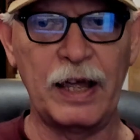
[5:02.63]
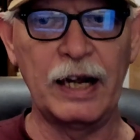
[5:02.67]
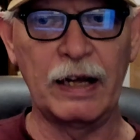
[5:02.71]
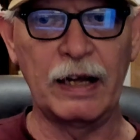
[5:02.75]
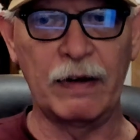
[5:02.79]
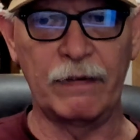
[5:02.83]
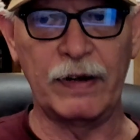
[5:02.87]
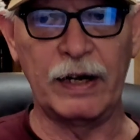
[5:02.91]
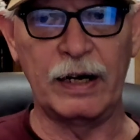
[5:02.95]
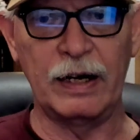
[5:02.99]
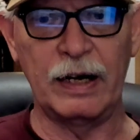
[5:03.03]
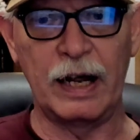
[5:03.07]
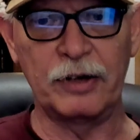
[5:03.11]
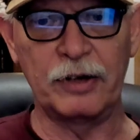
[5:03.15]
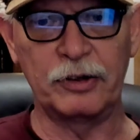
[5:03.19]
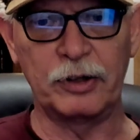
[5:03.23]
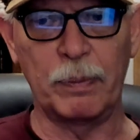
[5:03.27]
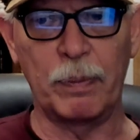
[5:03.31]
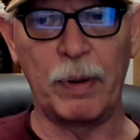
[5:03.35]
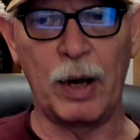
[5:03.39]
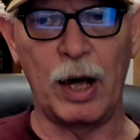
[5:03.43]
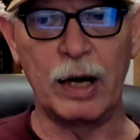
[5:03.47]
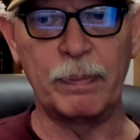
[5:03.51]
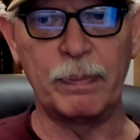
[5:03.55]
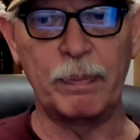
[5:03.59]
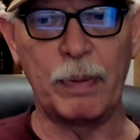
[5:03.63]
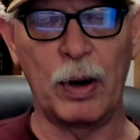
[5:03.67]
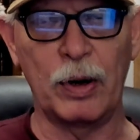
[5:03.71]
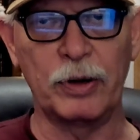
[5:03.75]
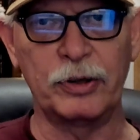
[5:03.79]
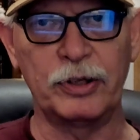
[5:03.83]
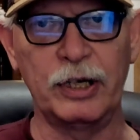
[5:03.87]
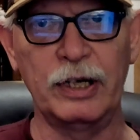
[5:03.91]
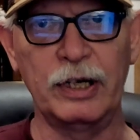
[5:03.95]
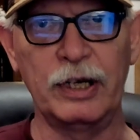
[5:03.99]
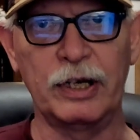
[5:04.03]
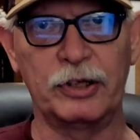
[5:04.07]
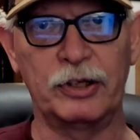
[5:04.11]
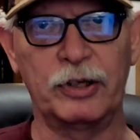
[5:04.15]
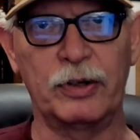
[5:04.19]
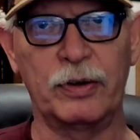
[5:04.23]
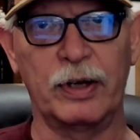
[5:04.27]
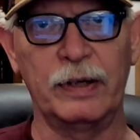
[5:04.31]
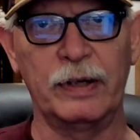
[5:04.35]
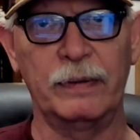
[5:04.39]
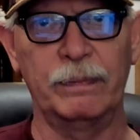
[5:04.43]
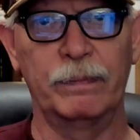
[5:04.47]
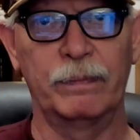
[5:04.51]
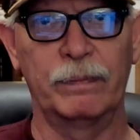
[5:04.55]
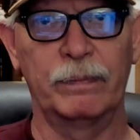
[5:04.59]
of it as a body parts
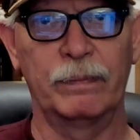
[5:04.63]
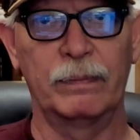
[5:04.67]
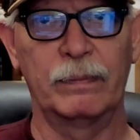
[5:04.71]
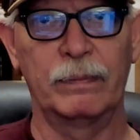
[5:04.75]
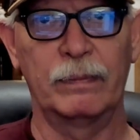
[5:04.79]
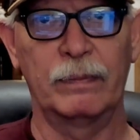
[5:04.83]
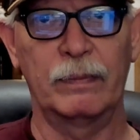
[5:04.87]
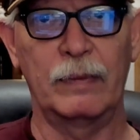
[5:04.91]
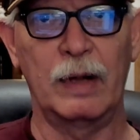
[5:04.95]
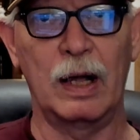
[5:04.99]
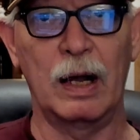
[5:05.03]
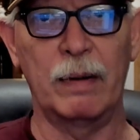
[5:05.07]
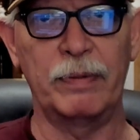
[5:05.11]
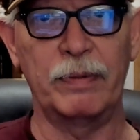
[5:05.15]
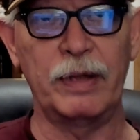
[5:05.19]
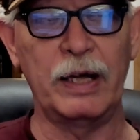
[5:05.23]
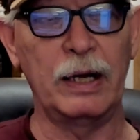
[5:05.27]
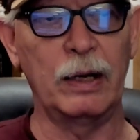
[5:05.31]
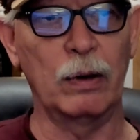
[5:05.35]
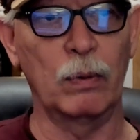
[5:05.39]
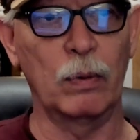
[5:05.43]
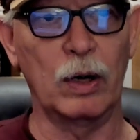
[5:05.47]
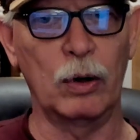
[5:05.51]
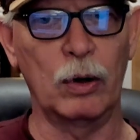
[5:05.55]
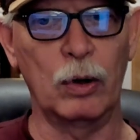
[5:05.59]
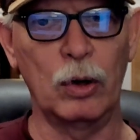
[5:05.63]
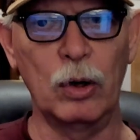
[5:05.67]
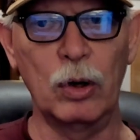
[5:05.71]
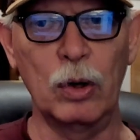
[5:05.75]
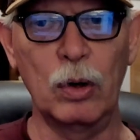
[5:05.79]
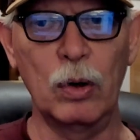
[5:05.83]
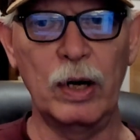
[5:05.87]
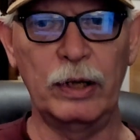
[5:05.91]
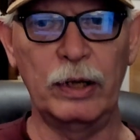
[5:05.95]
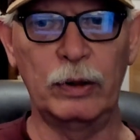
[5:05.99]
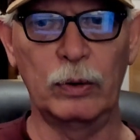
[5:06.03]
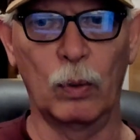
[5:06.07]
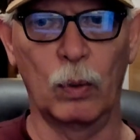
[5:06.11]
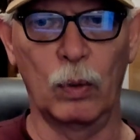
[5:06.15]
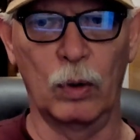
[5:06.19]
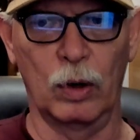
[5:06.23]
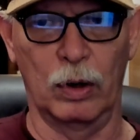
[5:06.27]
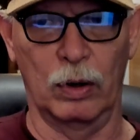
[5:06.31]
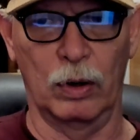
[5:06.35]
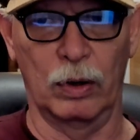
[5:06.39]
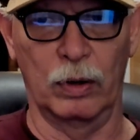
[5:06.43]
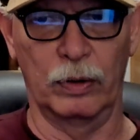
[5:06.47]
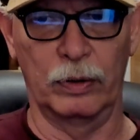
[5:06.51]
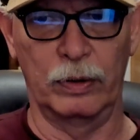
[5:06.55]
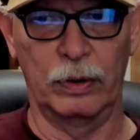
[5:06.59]
industry. I'm thinking, well, who in the
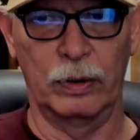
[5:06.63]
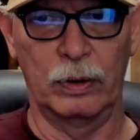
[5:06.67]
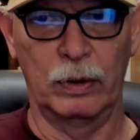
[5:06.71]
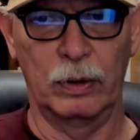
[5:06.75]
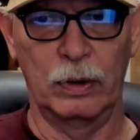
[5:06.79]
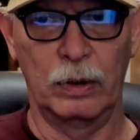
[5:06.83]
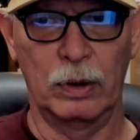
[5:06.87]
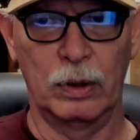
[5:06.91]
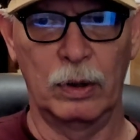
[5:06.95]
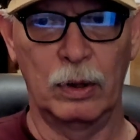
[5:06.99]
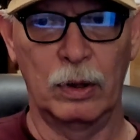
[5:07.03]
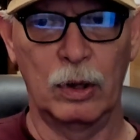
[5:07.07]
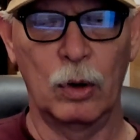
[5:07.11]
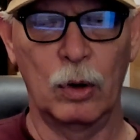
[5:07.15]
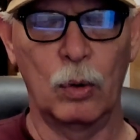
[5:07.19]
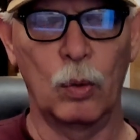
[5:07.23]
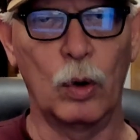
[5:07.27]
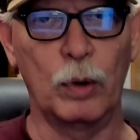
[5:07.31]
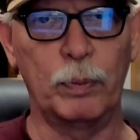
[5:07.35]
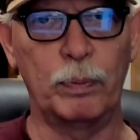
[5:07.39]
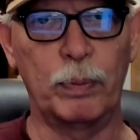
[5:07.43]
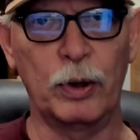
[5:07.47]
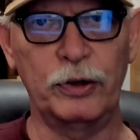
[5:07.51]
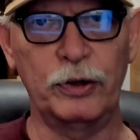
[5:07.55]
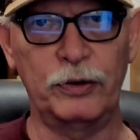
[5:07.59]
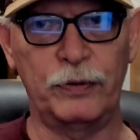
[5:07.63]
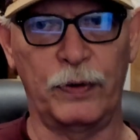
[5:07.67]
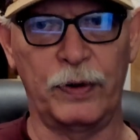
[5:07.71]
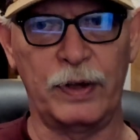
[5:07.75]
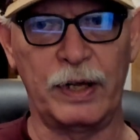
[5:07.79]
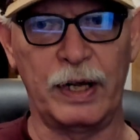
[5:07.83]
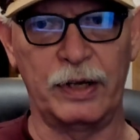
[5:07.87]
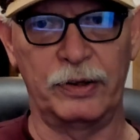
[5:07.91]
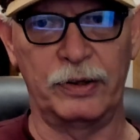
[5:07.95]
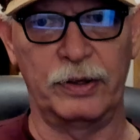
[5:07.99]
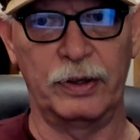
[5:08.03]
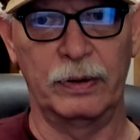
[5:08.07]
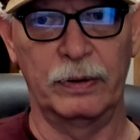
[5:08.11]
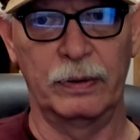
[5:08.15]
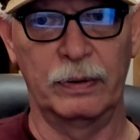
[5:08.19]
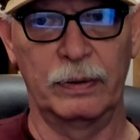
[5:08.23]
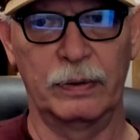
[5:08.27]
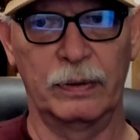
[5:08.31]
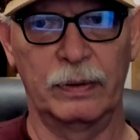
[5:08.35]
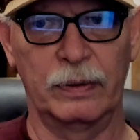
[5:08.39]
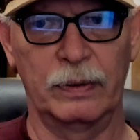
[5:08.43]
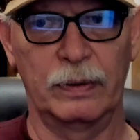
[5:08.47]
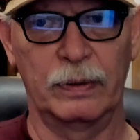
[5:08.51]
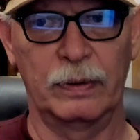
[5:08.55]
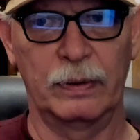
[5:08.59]
world would push for this?
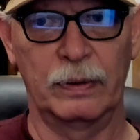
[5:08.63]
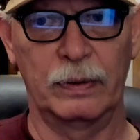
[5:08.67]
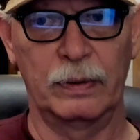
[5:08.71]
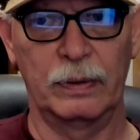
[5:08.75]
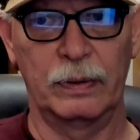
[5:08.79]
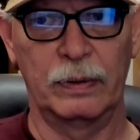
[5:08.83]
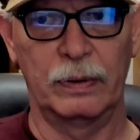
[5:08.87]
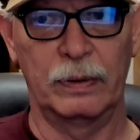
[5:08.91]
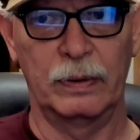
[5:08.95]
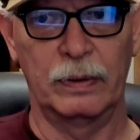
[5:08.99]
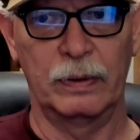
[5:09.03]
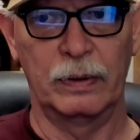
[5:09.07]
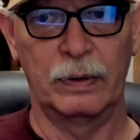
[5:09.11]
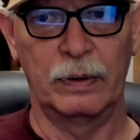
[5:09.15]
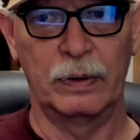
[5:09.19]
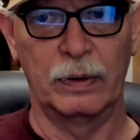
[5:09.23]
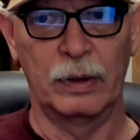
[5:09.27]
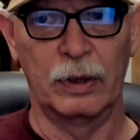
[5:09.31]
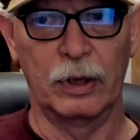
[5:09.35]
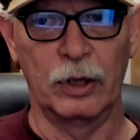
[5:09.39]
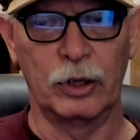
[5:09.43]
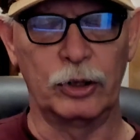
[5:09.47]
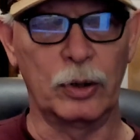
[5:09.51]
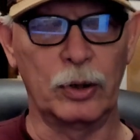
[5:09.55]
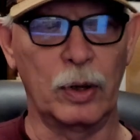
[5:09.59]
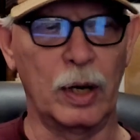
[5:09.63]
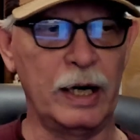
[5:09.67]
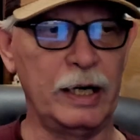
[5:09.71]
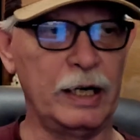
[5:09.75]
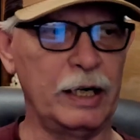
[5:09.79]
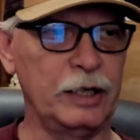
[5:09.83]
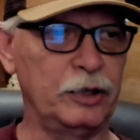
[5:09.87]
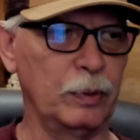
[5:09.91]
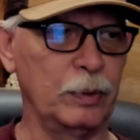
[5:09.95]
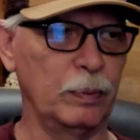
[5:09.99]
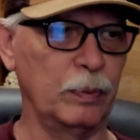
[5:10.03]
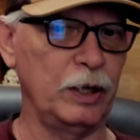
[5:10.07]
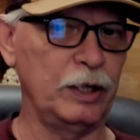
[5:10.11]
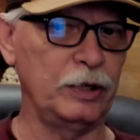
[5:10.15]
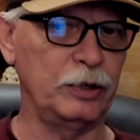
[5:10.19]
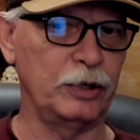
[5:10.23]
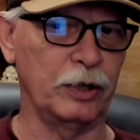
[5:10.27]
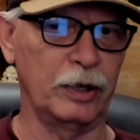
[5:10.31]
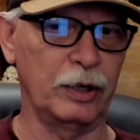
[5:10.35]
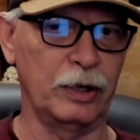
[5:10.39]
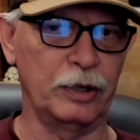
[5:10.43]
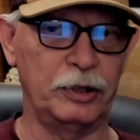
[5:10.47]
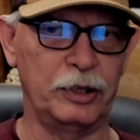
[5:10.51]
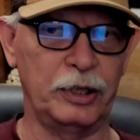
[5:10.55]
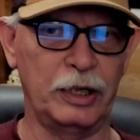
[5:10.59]
So I did some
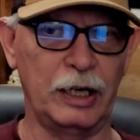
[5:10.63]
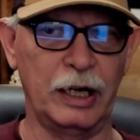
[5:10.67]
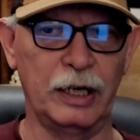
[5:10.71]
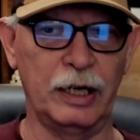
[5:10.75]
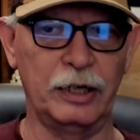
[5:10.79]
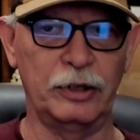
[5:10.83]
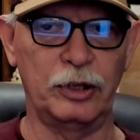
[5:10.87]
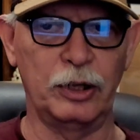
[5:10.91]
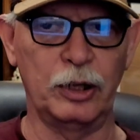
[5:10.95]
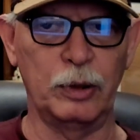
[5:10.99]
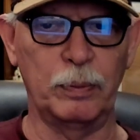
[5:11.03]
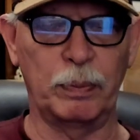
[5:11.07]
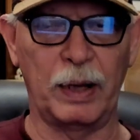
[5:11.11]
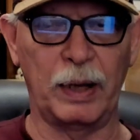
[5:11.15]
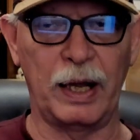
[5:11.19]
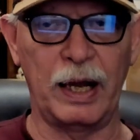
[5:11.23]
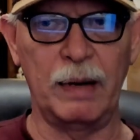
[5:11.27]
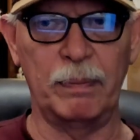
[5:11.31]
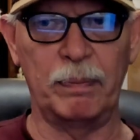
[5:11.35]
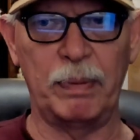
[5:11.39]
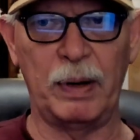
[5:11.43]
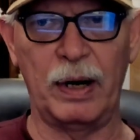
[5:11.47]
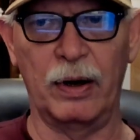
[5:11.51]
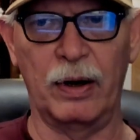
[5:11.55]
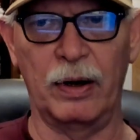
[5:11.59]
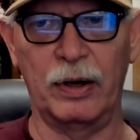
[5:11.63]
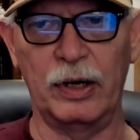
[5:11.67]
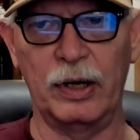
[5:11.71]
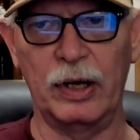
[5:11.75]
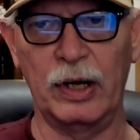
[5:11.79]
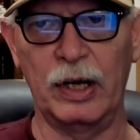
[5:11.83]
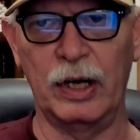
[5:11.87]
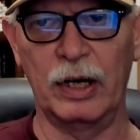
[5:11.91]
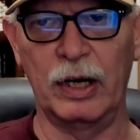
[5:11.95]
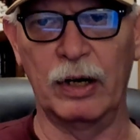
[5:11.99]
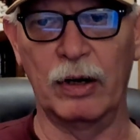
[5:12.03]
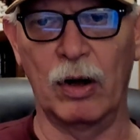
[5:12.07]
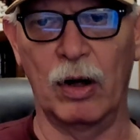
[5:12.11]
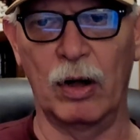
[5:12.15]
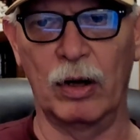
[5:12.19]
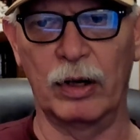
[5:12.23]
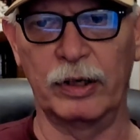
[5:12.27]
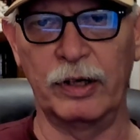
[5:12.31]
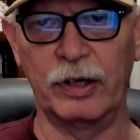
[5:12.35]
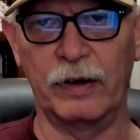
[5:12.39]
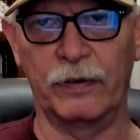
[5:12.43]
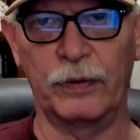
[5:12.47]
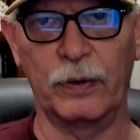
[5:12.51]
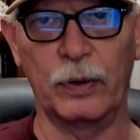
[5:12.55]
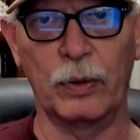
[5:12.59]
research into Planned Parenthood and all the
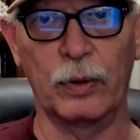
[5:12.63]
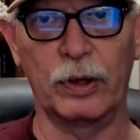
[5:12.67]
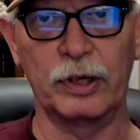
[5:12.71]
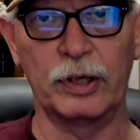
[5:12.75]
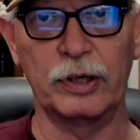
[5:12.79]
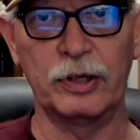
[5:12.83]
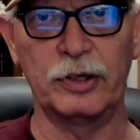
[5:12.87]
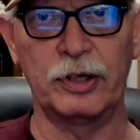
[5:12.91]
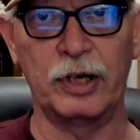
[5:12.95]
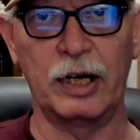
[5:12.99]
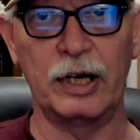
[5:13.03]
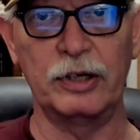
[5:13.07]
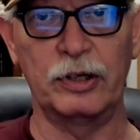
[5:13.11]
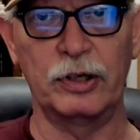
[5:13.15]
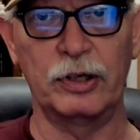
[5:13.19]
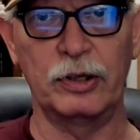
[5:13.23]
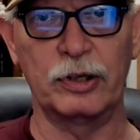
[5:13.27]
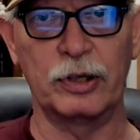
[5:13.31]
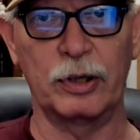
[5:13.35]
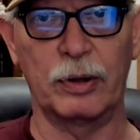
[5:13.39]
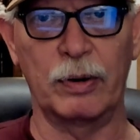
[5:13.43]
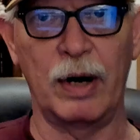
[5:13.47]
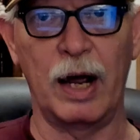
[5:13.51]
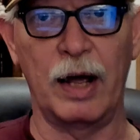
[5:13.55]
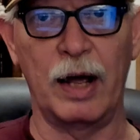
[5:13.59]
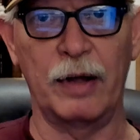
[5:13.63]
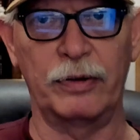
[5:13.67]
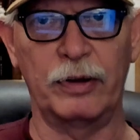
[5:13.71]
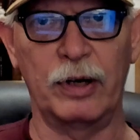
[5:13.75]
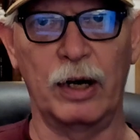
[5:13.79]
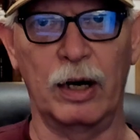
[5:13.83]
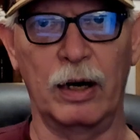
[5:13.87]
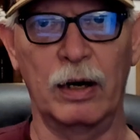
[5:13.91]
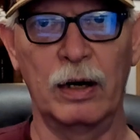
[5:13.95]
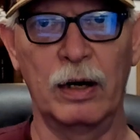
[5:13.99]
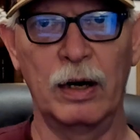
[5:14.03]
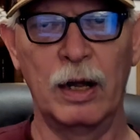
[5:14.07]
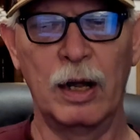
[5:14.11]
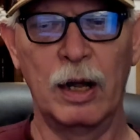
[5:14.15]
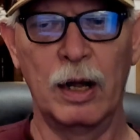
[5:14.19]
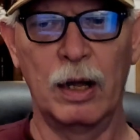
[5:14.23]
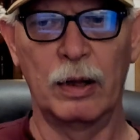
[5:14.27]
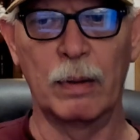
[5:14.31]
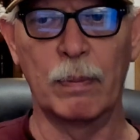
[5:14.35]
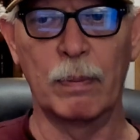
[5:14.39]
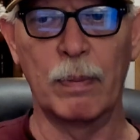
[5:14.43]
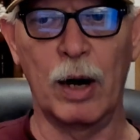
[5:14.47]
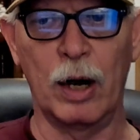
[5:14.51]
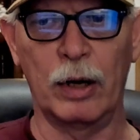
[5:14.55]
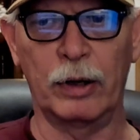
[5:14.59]
different organizations that are out there,
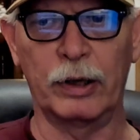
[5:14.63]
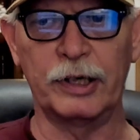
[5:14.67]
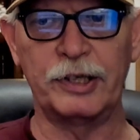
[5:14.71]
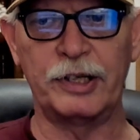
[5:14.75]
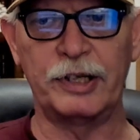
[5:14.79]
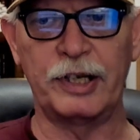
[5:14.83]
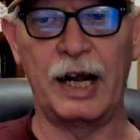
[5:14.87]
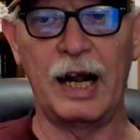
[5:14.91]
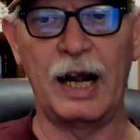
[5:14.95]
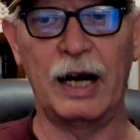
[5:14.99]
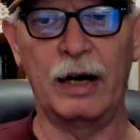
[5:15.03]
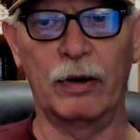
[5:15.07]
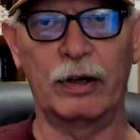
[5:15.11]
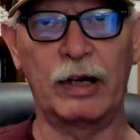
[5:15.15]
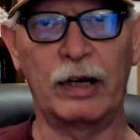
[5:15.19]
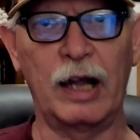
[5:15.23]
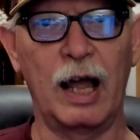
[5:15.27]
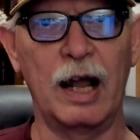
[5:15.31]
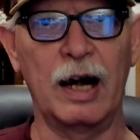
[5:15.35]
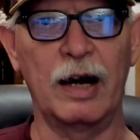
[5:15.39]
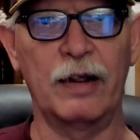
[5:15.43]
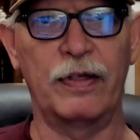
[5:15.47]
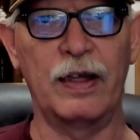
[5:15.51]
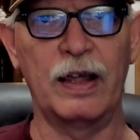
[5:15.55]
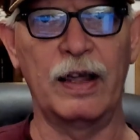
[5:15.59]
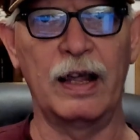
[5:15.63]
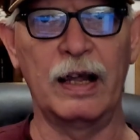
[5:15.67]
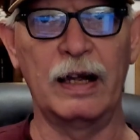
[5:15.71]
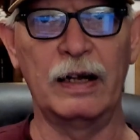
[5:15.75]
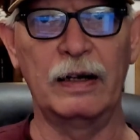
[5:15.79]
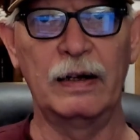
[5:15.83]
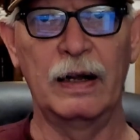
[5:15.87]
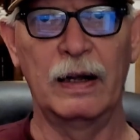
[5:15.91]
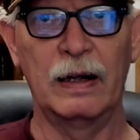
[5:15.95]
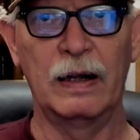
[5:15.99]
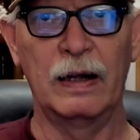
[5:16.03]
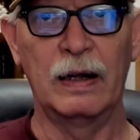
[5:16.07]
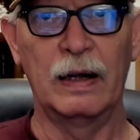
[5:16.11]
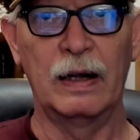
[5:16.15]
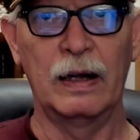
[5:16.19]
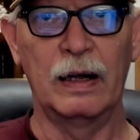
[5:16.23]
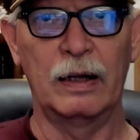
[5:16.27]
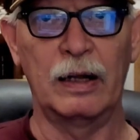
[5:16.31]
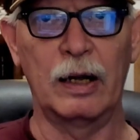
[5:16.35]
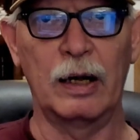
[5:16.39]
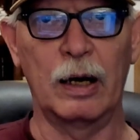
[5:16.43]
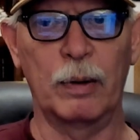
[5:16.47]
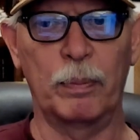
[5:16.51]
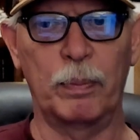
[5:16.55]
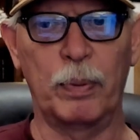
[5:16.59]
the Margaret Sanger kind of thing,
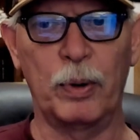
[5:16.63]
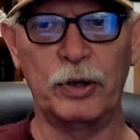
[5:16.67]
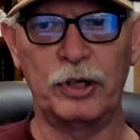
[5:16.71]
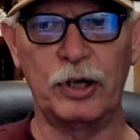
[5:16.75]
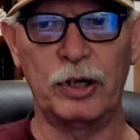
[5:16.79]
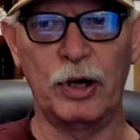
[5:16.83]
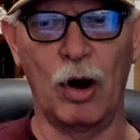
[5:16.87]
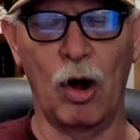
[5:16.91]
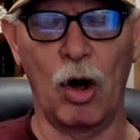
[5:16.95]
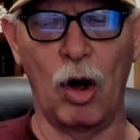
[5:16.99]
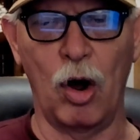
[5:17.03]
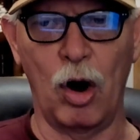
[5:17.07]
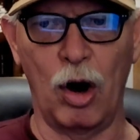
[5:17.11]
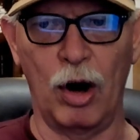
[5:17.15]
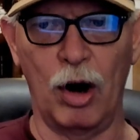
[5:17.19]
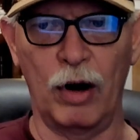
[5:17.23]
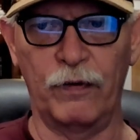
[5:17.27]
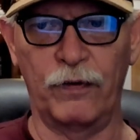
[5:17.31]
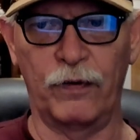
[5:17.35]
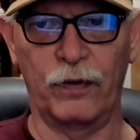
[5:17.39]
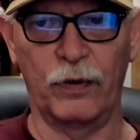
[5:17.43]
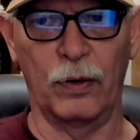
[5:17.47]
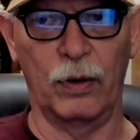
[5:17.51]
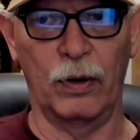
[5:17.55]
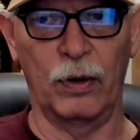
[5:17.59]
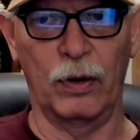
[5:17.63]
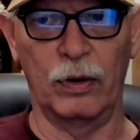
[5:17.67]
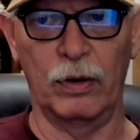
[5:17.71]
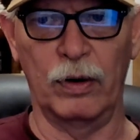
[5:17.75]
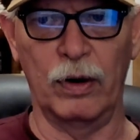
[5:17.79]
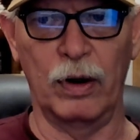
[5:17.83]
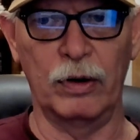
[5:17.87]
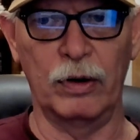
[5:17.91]
that are pushing hard for